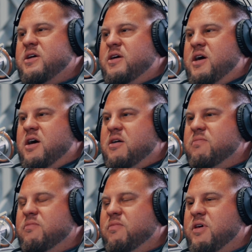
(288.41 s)

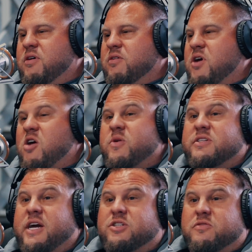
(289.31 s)
um, they'll always
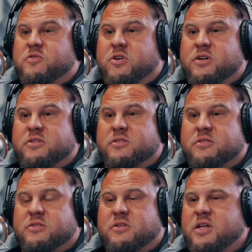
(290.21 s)
hate you for it.
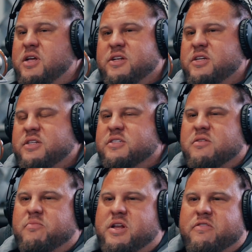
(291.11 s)
Yes, it, it, it
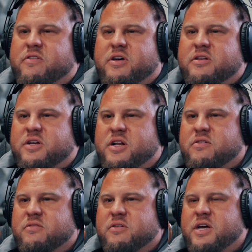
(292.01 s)
doesn't benefit, you
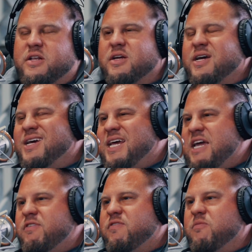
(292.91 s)
know. Mm-hmm. And
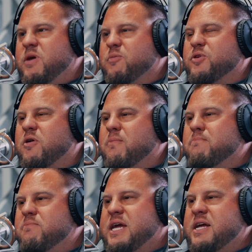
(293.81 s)
even if the people don't
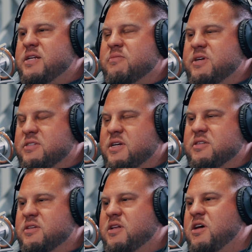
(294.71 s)
mean to be
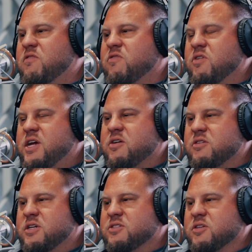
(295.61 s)
sensitive or
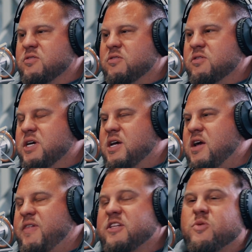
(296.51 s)
egotistical,
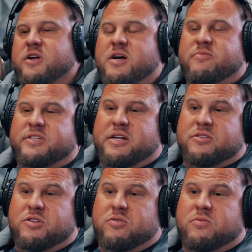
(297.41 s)
and that's what it comes down
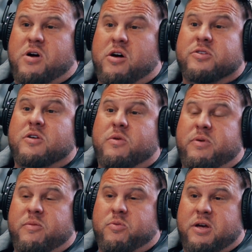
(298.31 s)
to. Also, when
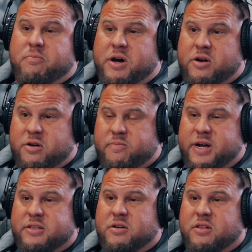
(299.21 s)
people get butthurt
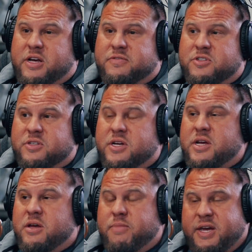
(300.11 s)
about their lifts
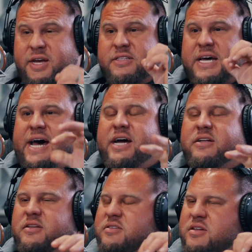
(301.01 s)
being
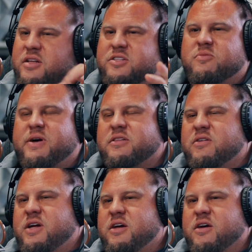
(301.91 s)
attacked, it's an, it's about their
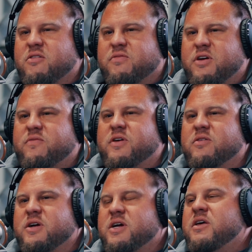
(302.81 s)
ego. Their
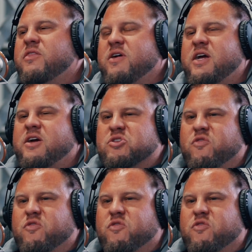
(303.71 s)
their their ego is